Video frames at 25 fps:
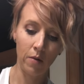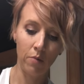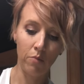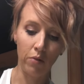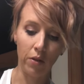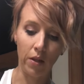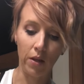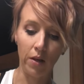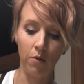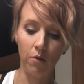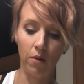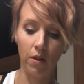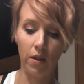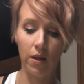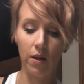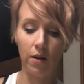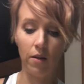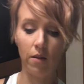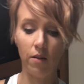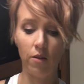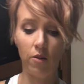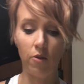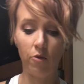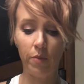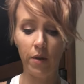play with it a
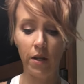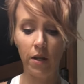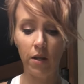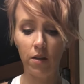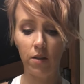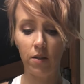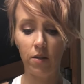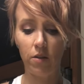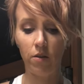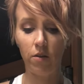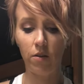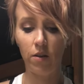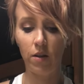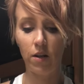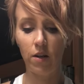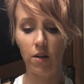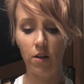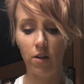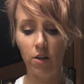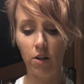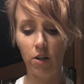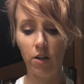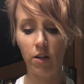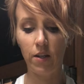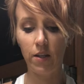little bit till you get a
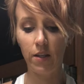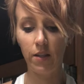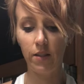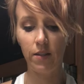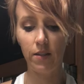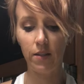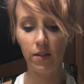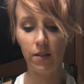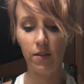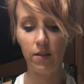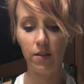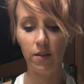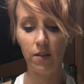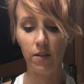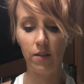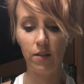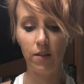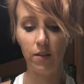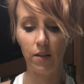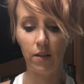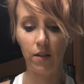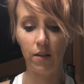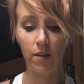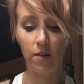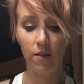good
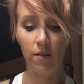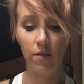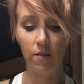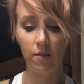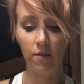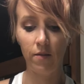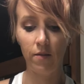consistency.